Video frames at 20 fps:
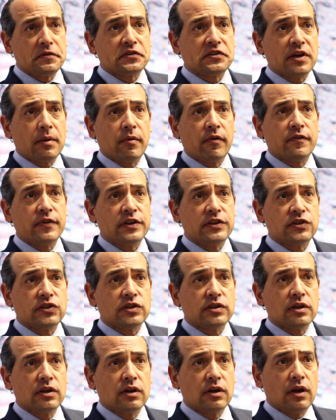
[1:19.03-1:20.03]
to some of
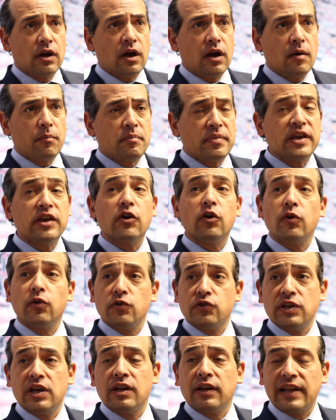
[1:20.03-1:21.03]
its
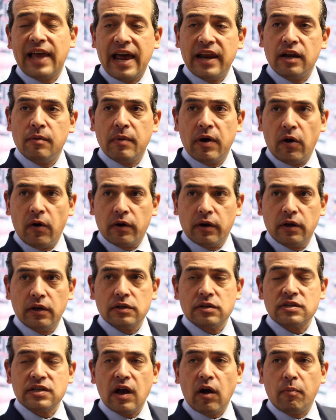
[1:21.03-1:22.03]
peers in Latin
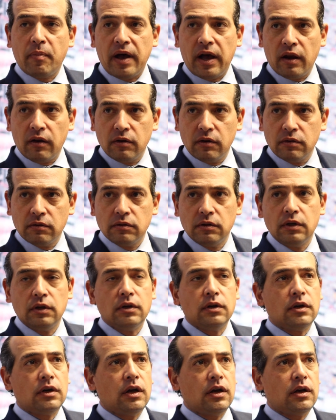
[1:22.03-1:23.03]
America, Sao Paulo,
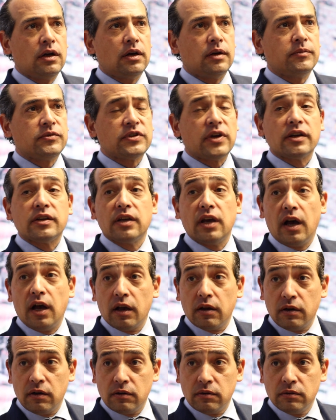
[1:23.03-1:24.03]

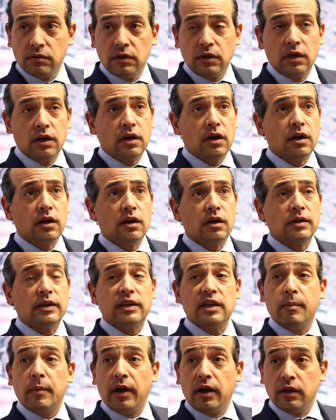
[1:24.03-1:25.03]
Santiago,
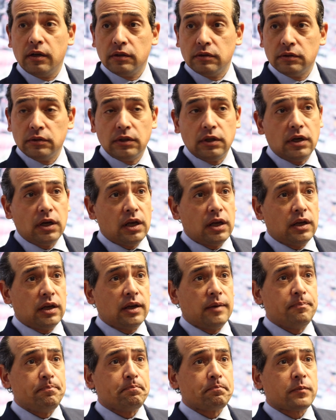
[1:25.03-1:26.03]
Lima,
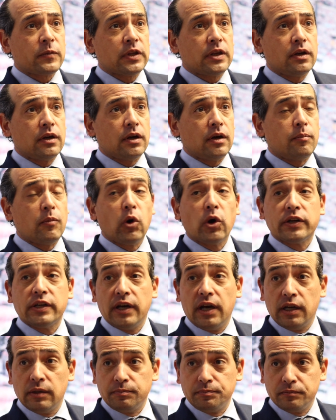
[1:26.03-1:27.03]

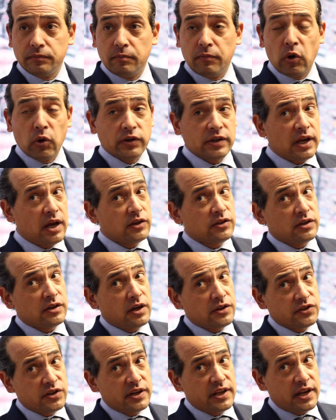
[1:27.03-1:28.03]
Bogota. Bogota is
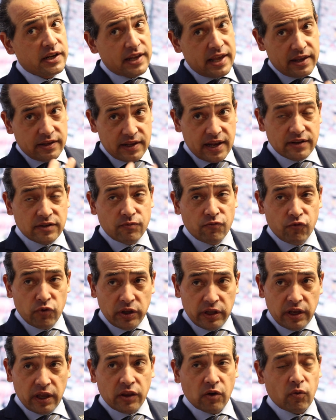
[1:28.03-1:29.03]
a city that's
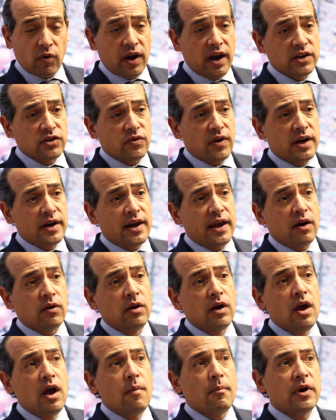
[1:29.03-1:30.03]
really on the rise right
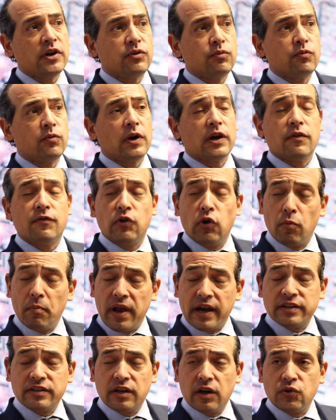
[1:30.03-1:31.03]
now. But if
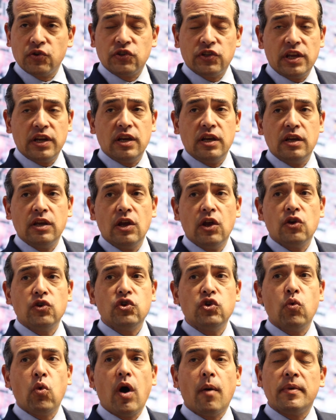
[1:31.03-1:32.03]
you're Mexico City,
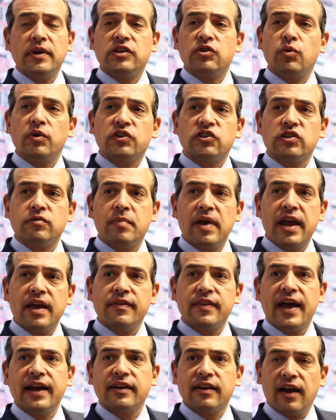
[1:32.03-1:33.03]
you want me to
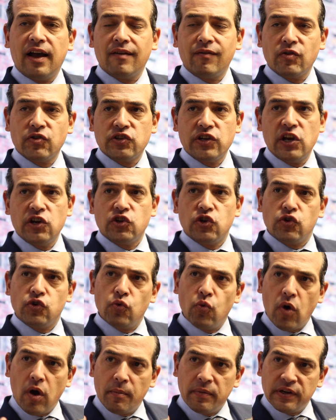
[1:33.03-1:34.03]
expand that
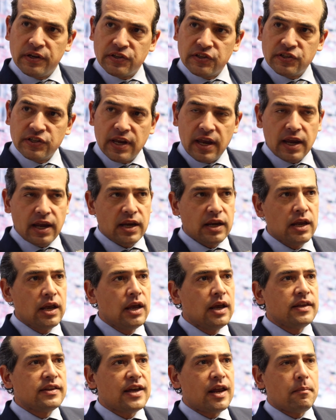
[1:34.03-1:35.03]
conversation. You want me to
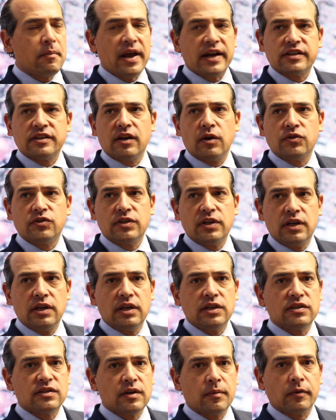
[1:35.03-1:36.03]
say that Mexico
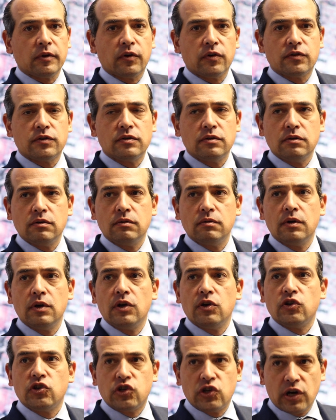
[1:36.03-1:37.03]
City is similar to
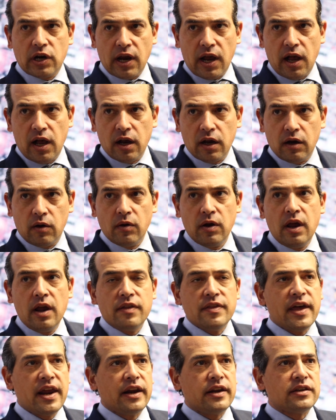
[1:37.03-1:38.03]
Chicago,
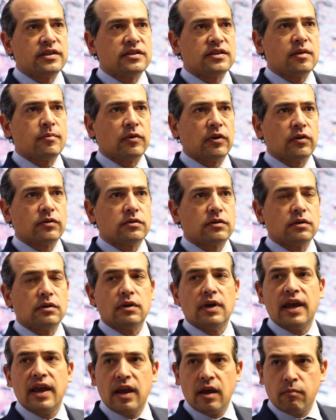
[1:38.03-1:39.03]
that it is similar
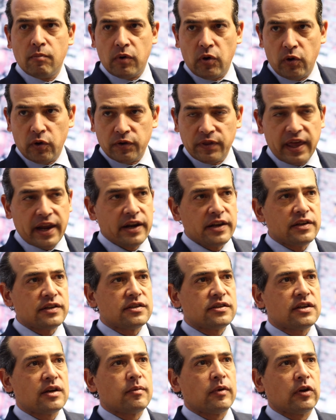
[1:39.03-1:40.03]
to Hamburg, that it
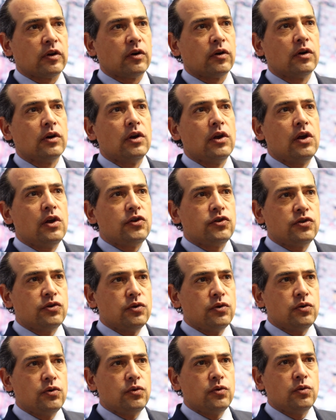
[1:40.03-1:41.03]
is similar
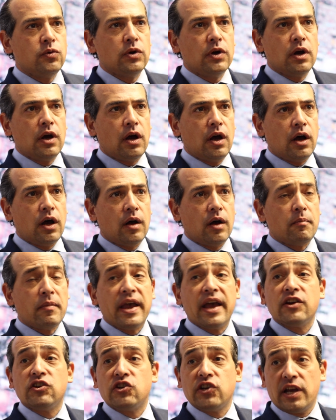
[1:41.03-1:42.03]
to
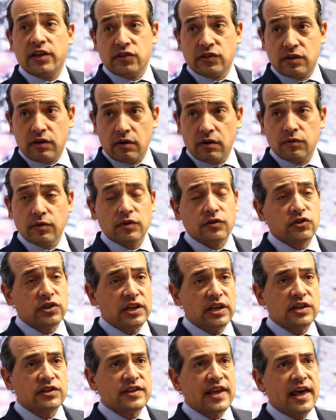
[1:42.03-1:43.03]
Manchester.
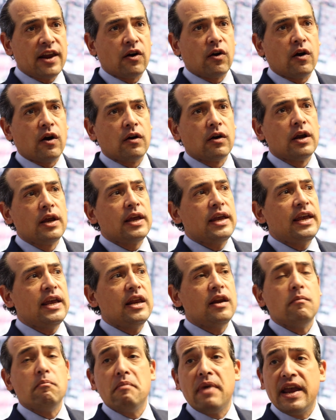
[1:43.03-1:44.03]
Cities that are
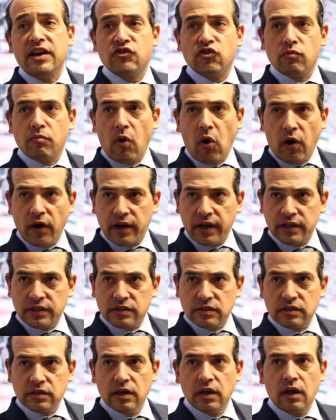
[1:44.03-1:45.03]
in major
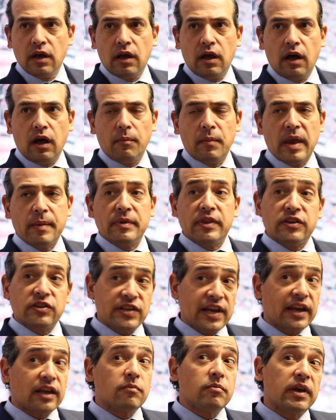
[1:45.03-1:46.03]
markets, maybe
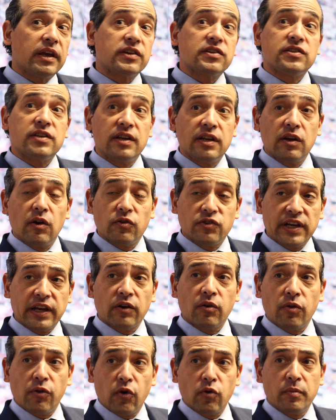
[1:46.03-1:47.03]
the second biggest city or
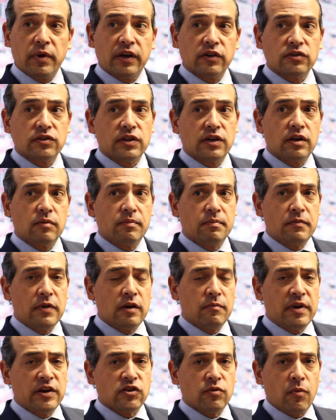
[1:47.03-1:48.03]
second or third biggest city
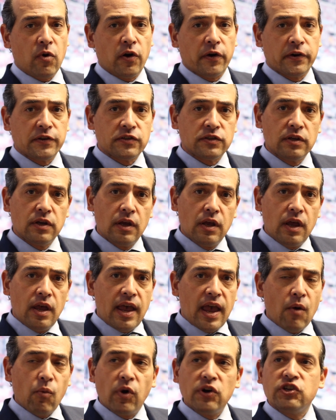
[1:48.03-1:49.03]
in major markets.
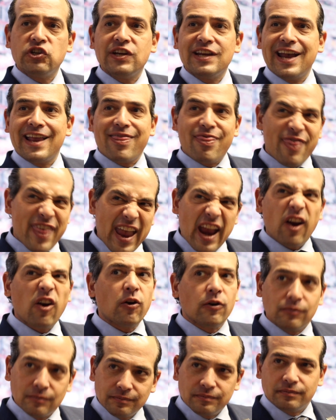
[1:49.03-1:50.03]
And once you get
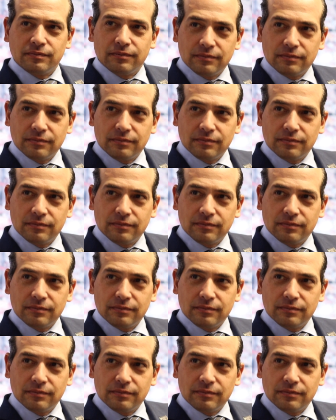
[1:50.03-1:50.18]
there,